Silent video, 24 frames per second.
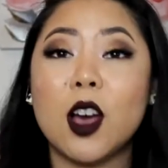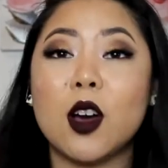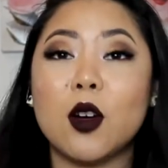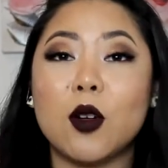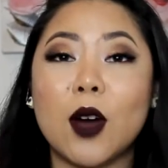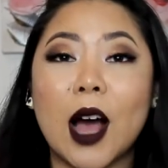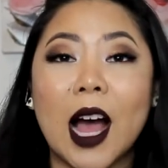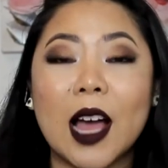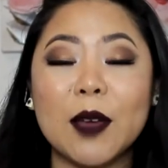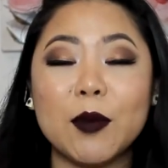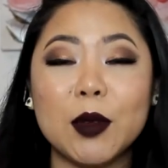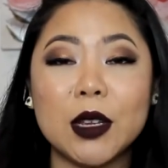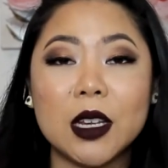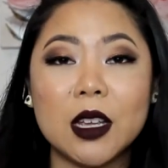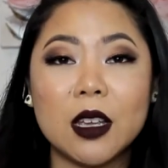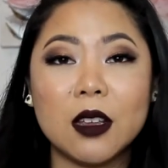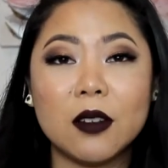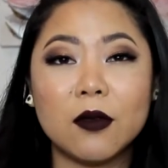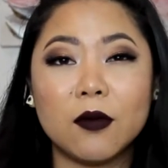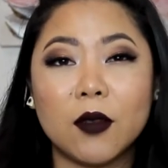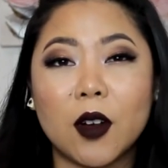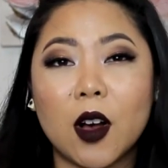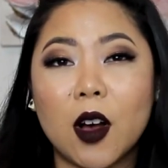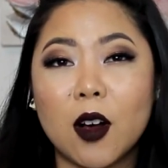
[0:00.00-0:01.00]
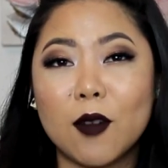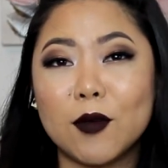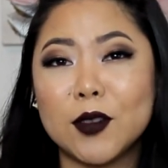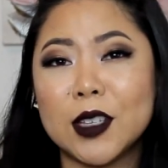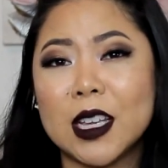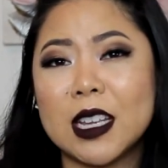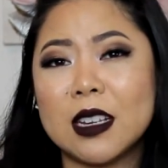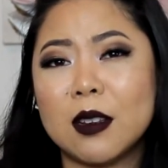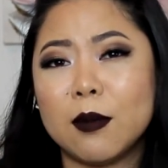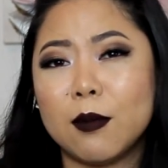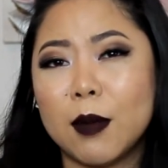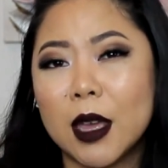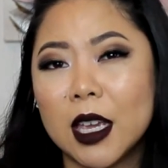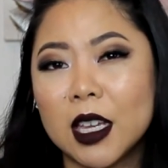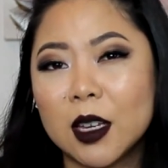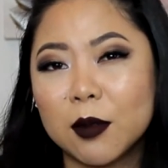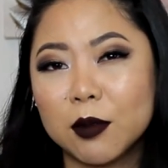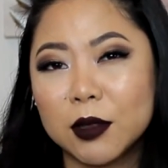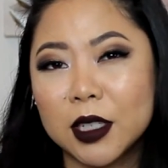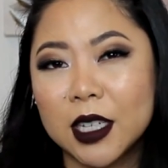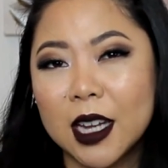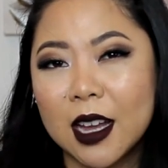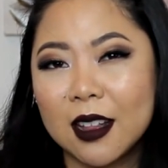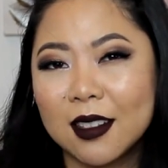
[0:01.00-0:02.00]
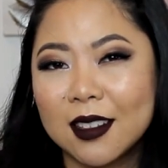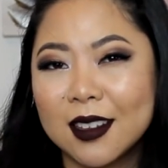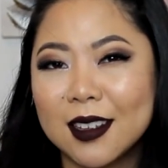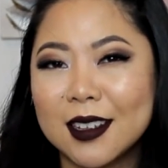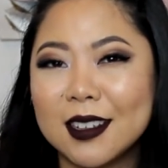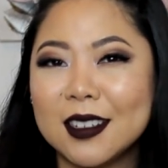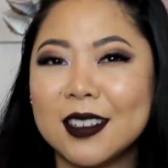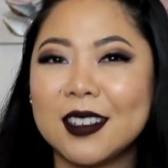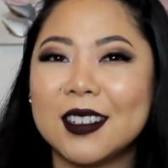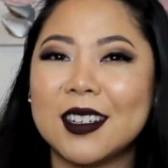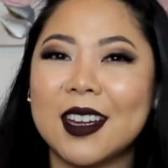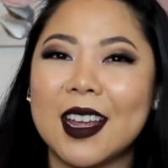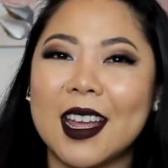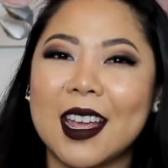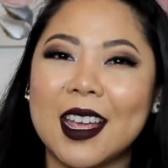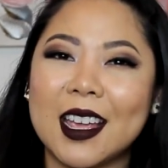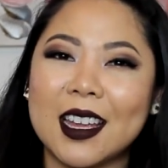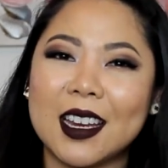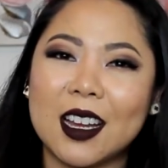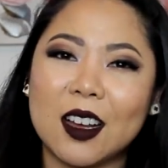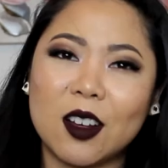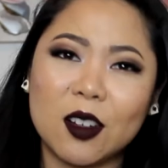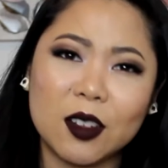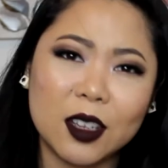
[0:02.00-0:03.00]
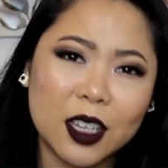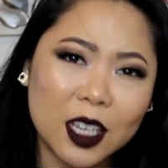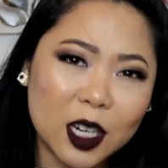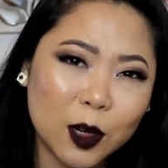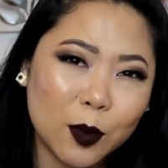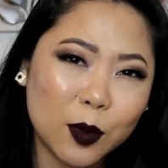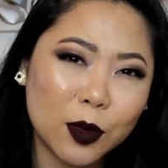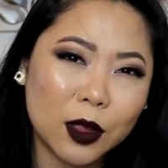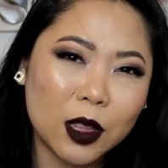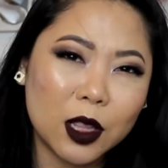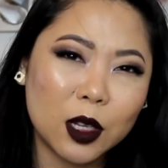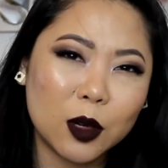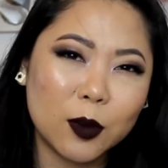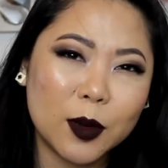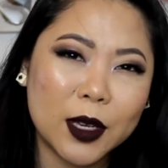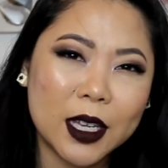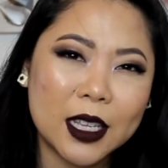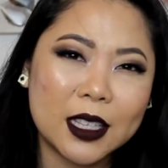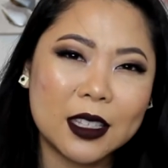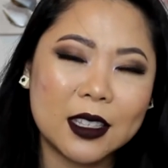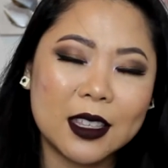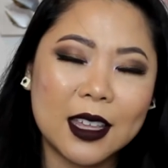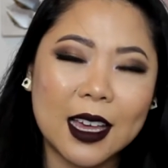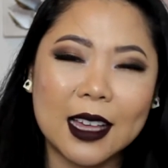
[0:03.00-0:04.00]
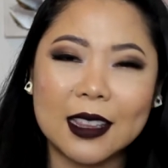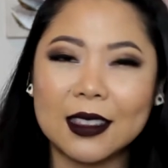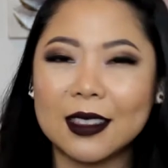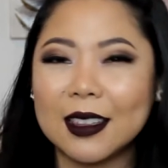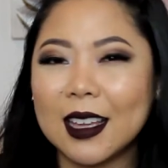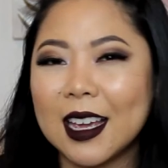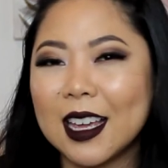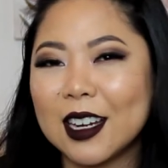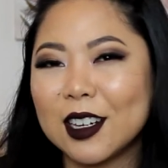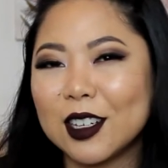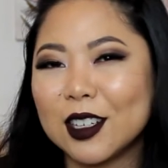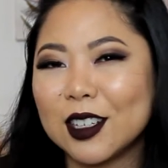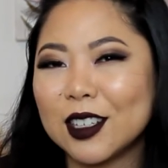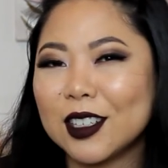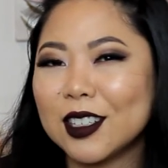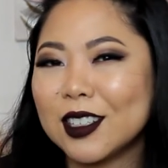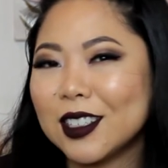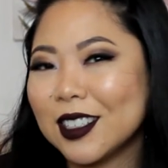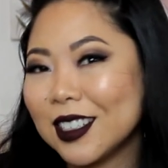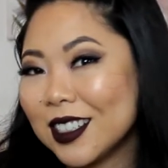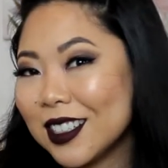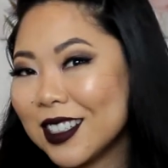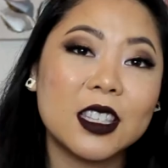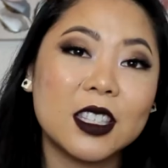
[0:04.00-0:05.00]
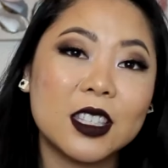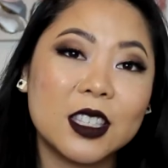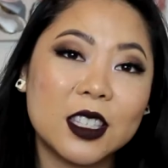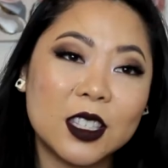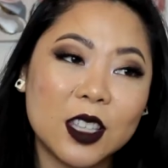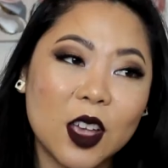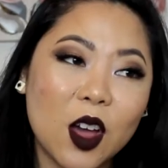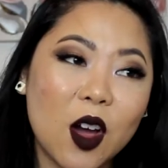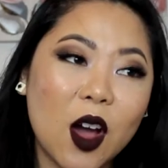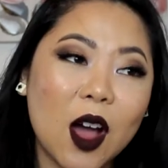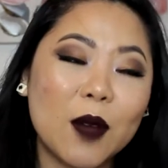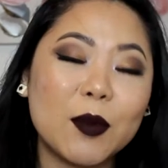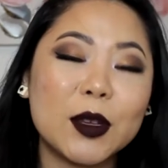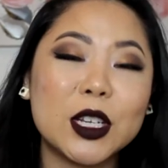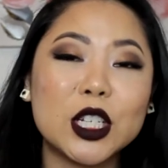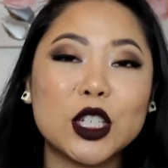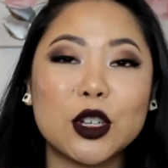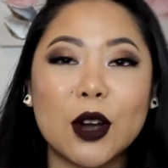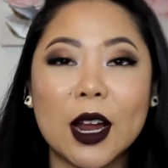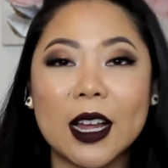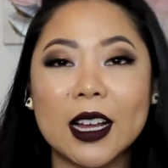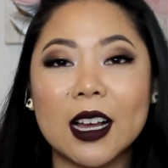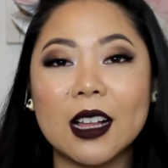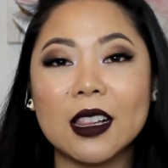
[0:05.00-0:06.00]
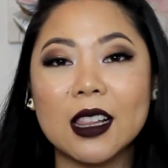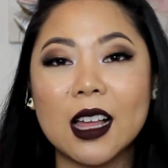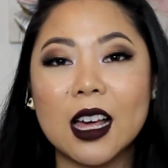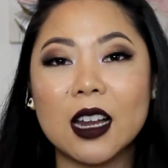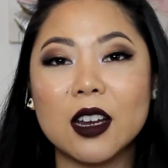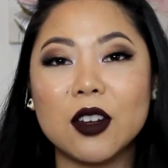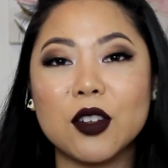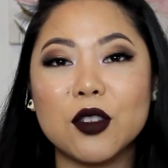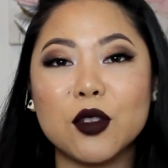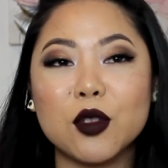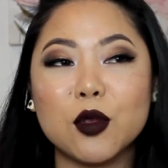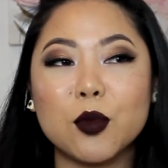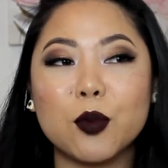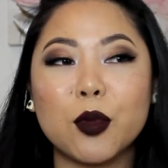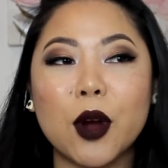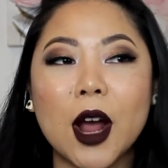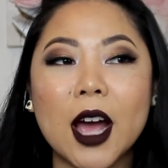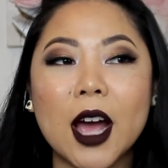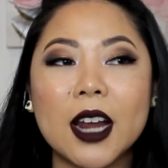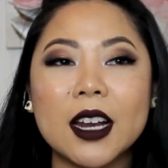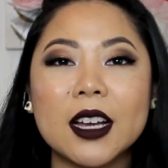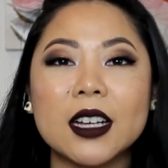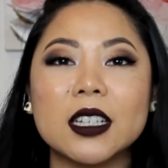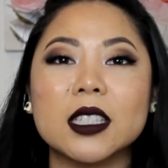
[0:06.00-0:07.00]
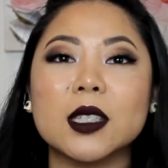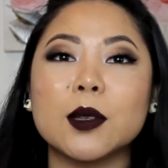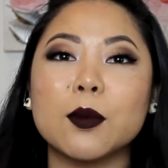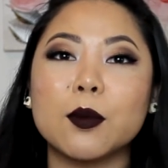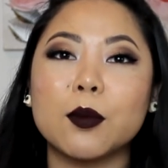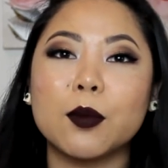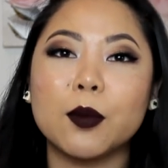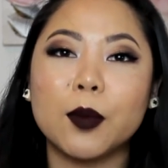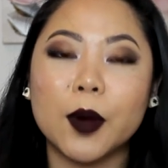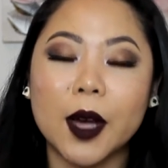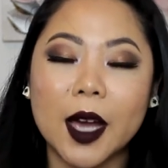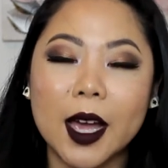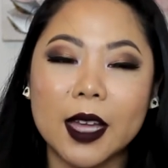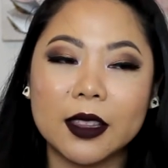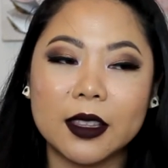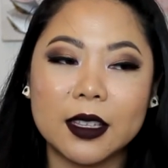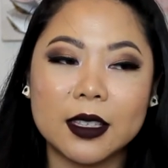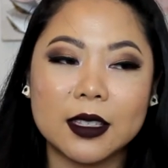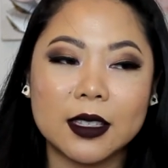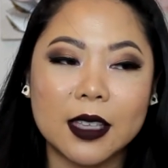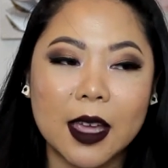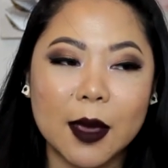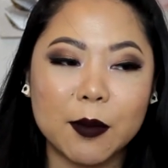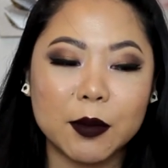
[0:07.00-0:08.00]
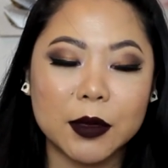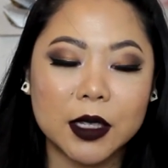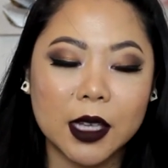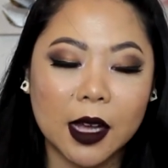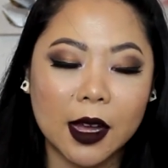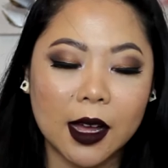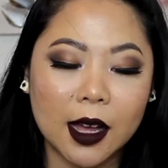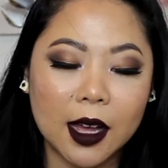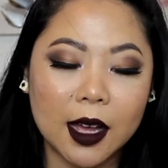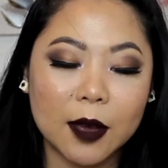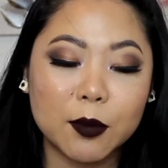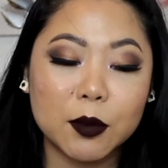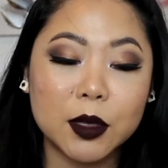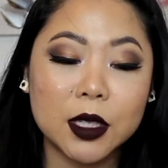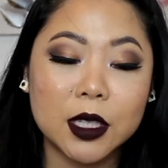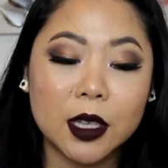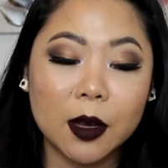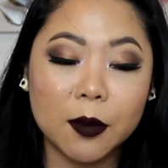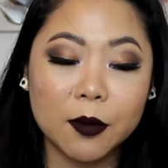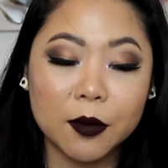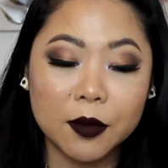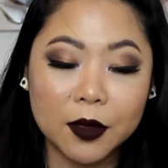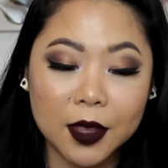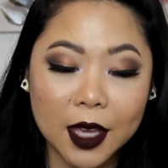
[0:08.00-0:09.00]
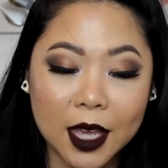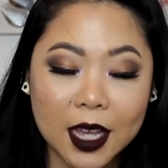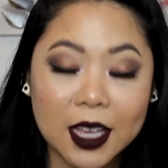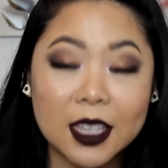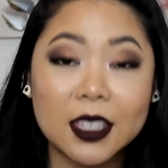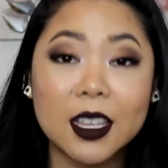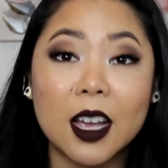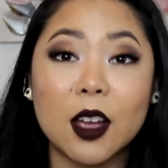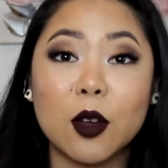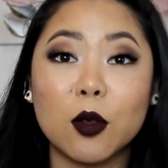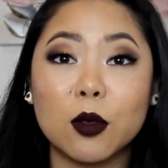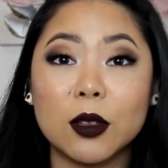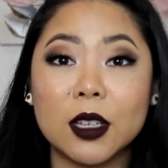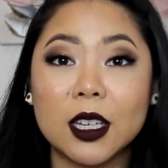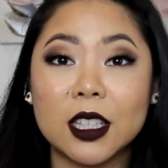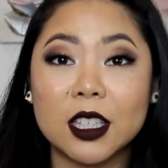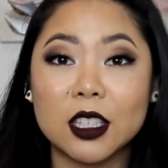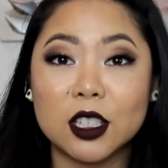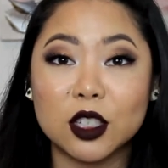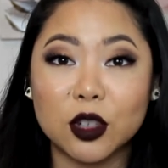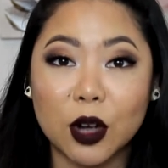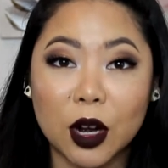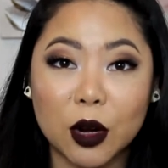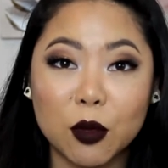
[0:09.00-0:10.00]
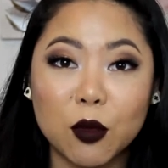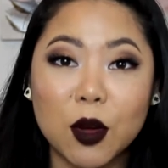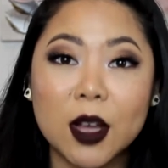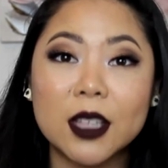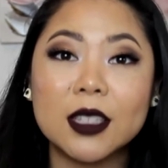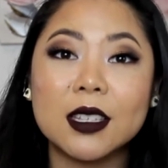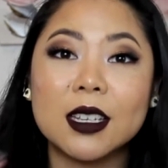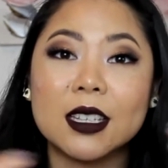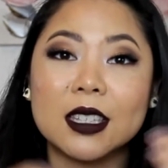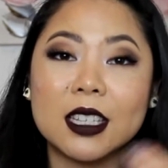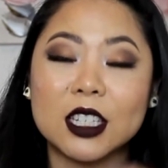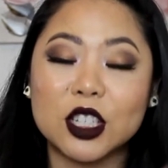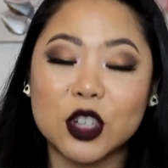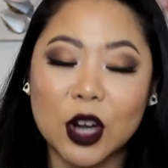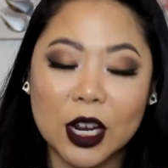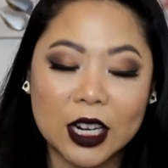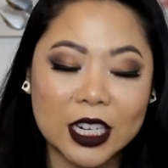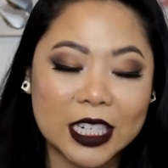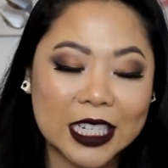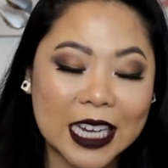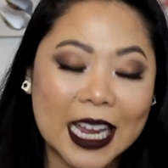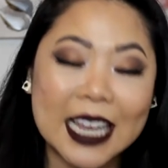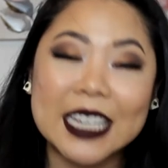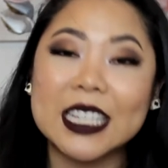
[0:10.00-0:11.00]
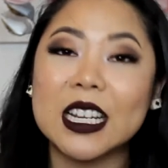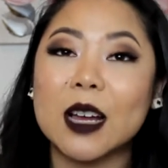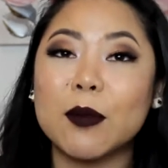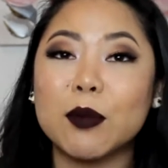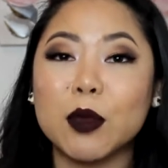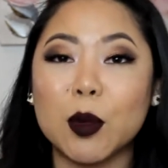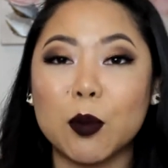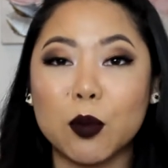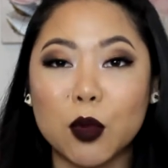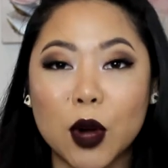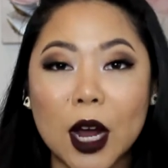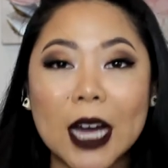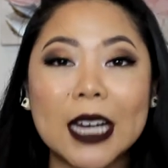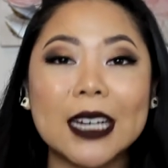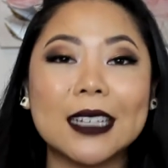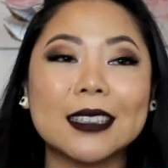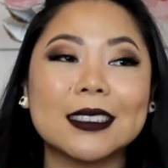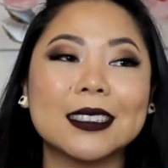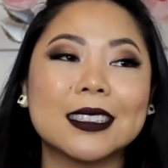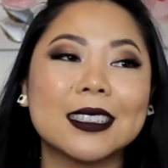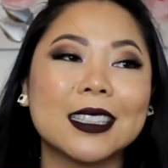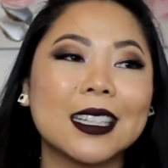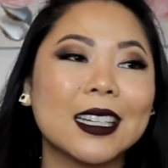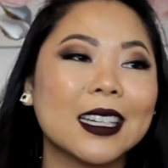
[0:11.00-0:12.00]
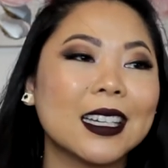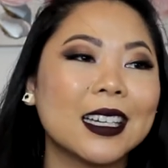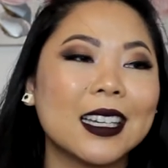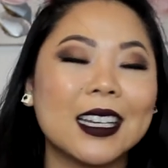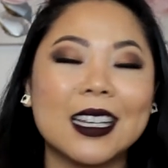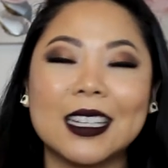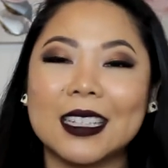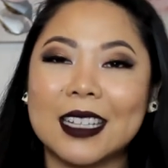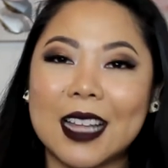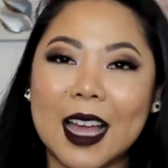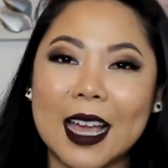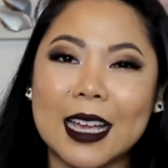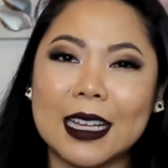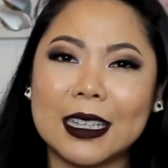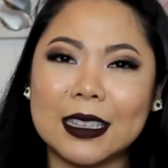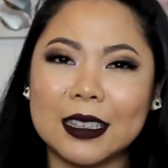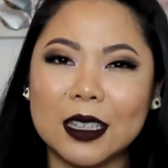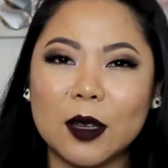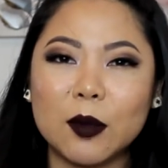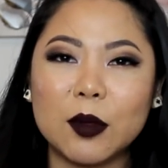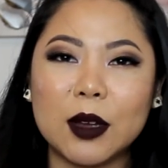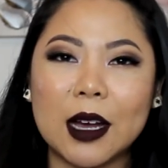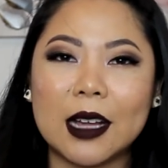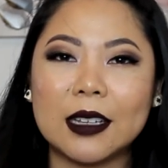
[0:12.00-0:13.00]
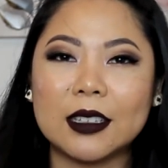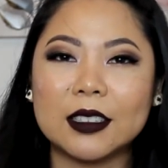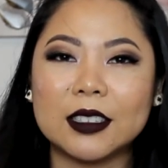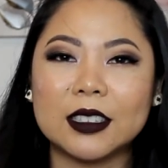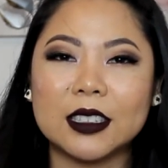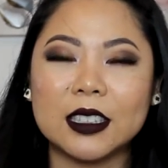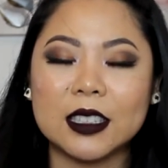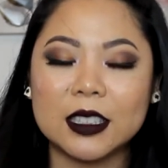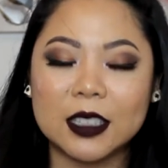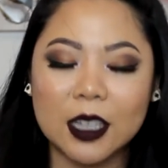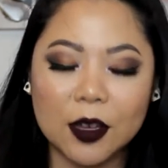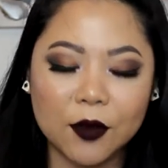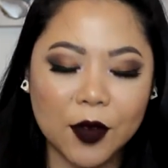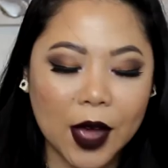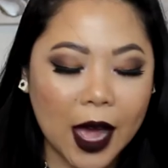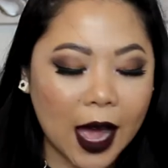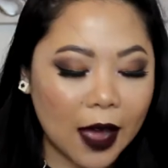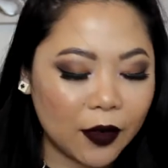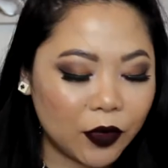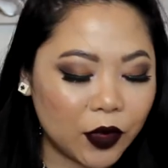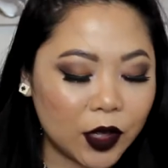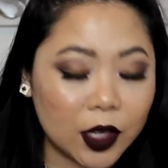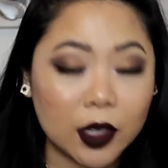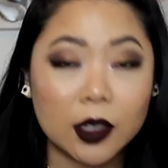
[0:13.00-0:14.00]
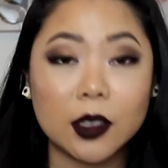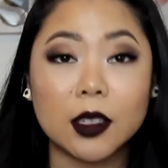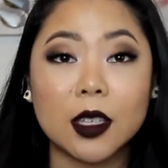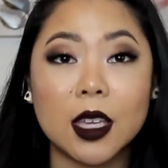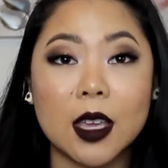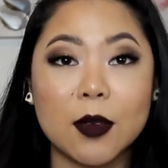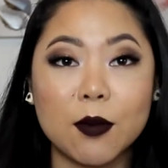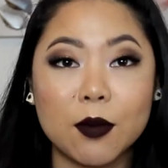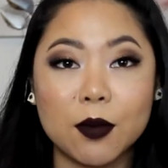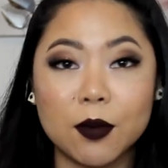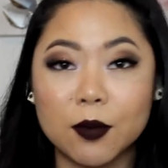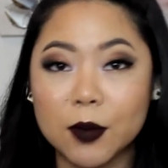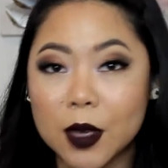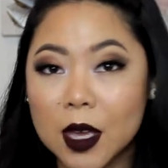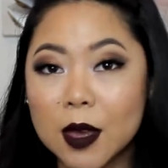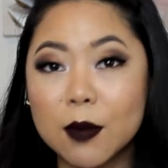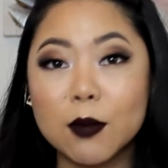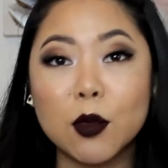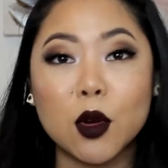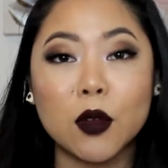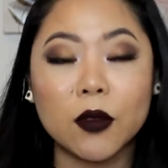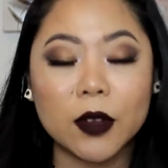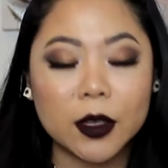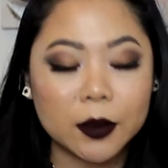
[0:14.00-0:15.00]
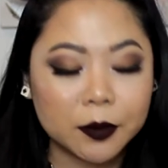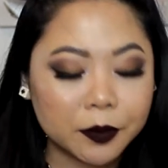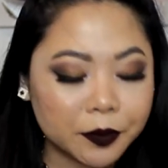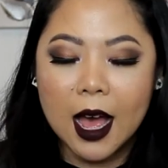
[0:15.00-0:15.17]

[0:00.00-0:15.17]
I've been involved in a makeup challenge and I'll get a little bit into that later. So I've been trying a lot of new products, but at the same time some things I only get to try once because I try to change up the products, like lip colors and stuff. I have to keep keep moving.